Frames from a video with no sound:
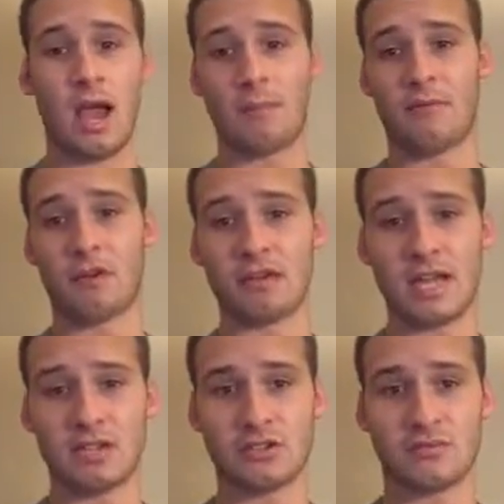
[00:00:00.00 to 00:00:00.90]
I prefer
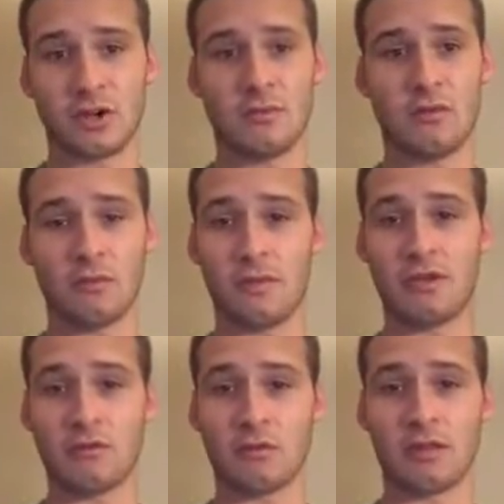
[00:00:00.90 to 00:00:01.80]
dangerous freedom over
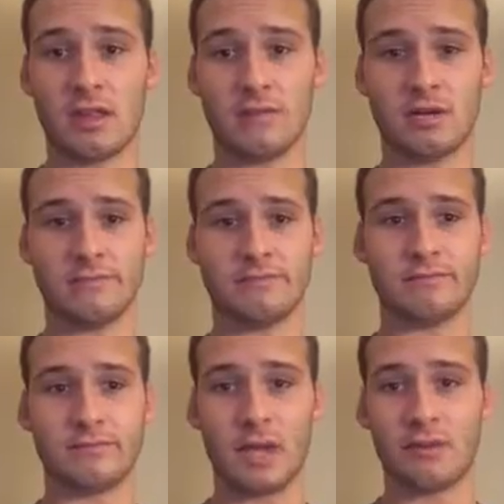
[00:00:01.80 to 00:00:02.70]
peaceful slavery.
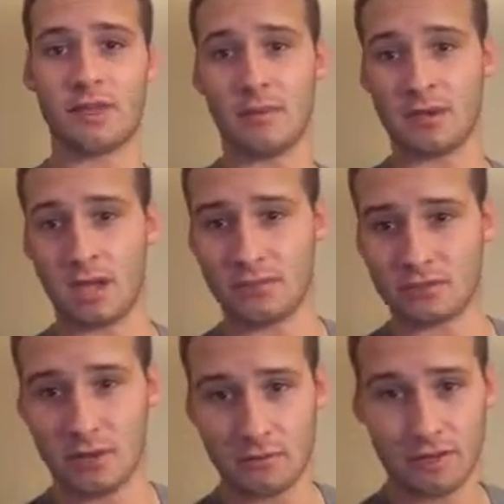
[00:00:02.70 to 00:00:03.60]
That was said by
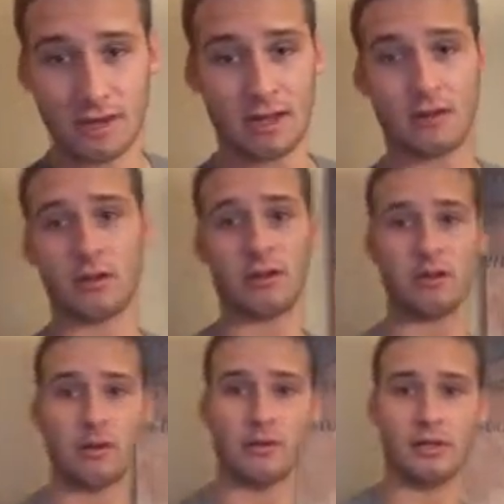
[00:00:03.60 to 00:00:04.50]
Thomas Jefferson, and I totally
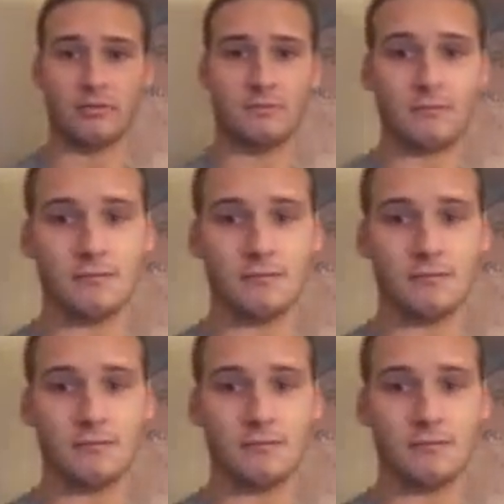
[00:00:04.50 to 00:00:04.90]
agree with it.